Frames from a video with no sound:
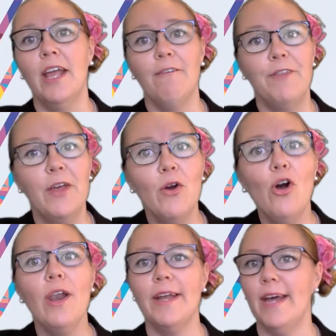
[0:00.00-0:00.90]
if they
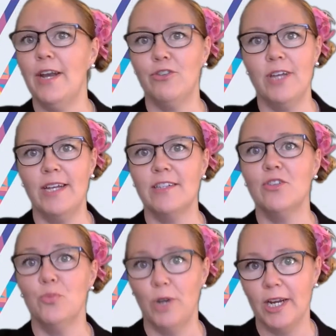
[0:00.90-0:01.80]
all had had a chance
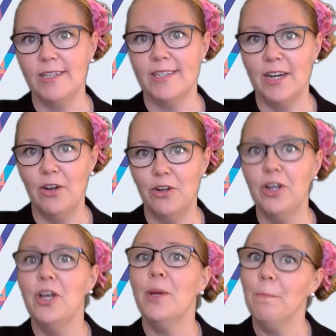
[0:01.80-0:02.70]
to practice and
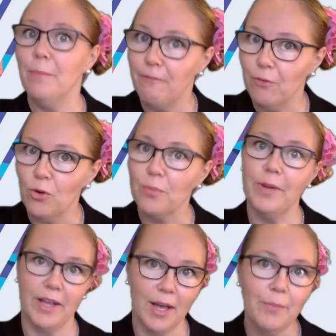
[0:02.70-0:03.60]
learn before
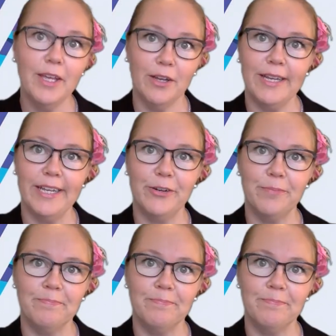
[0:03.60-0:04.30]
becoming a leader.